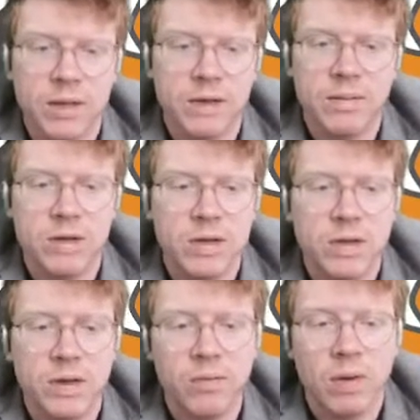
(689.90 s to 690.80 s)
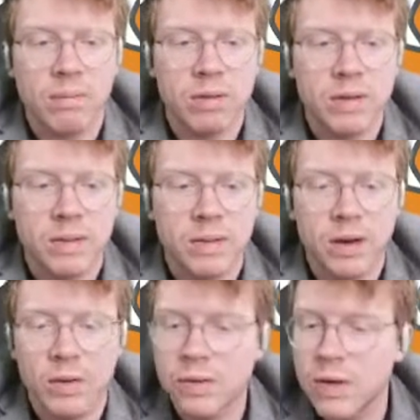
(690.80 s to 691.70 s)
nice images that represent
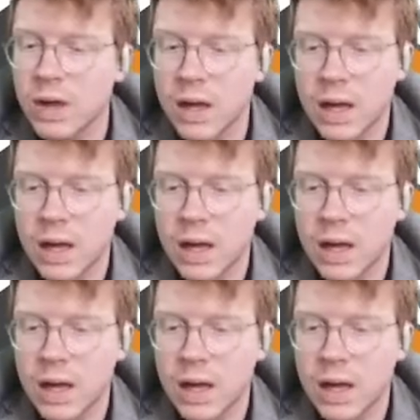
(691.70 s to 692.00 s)
those.